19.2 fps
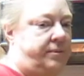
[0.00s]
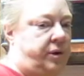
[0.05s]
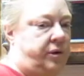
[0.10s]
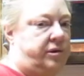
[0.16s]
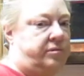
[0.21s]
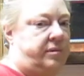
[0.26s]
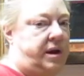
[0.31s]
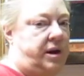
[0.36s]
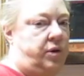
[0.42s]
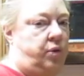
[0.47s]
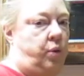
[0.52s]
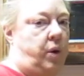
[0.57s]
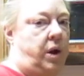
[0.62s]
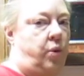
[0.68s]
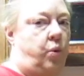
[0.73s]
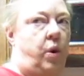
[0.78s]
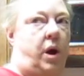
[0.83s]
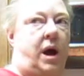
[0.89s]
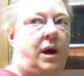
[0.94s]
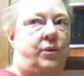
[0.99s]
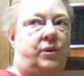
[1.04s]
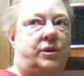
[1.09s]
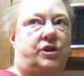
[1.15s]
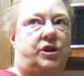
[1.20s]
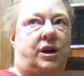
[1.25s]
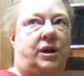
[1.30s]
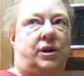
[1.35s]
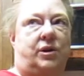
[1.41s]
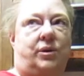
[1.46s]
both red and white wine,
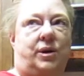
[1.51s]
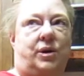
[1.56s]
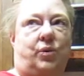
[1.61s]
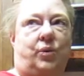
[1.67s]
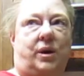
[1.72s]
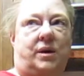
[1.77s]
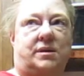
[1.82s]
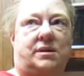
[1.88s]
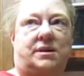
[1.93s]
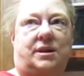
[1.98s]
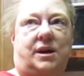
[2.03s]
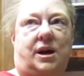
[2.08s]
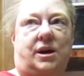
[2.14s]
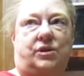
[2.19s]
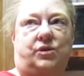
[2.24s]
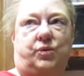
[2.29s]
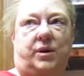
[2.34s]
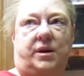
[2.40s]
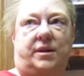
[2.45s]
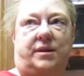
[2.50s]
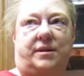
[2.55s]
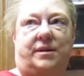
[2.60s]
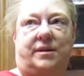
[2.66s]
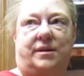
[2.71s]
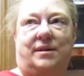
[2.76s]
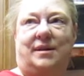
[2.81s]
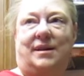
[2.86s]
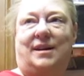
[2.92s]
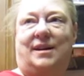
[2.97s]
which I know you're well stocked with.
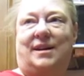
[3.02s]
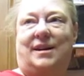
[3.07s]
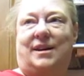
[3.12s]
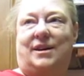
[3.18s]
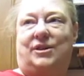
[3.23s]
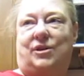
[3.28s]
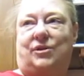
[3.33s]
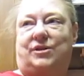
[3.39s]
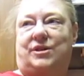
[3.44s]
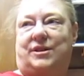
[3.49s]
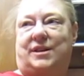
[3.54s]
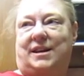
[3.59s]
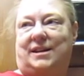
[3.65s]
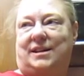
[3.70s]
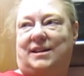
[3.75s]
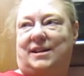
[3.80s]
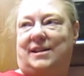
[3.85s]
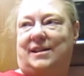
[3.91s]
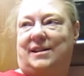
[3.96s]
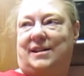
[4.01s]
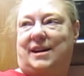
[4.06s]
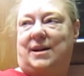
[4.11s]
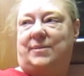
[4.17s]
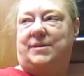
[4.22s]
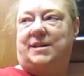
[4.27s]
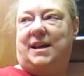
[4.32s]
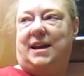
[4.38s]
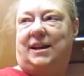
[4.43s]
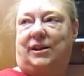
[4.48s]
Don't you think, dear? Come
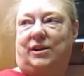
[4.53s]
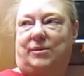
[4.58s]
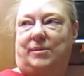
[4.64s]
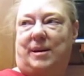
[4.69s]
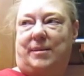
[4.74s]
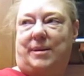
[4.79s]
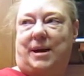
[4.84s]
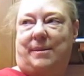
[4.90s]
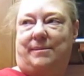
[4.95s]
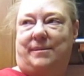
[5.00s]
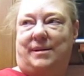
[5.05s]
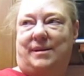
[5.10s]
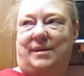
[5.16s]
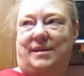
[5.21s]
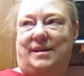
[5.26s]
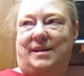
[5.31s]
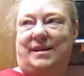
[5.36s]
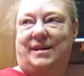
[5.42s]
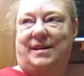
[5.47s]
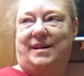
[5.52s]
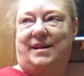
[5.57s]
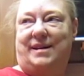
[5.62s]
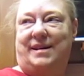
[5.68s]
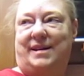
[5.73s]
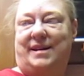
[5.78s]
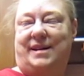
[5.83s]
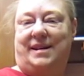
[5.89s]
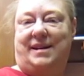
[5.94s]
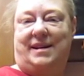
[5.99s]
say hello to my mom.
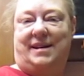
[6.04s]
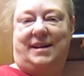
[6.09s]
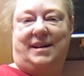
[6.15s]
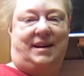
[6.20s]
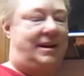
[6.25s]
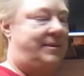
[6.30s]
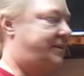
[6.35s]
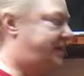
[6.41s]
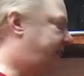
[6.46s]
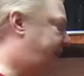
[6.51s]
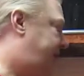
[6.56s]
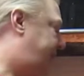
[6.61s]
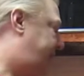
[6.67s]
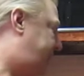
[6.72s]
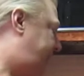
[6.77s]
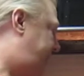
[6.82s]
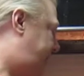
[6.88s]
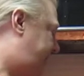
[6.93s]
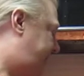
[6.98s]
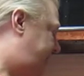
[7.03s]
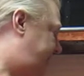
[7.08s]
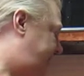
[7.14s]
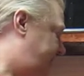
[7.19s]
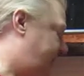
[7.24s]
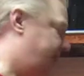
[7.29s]
Come say hi to Etta.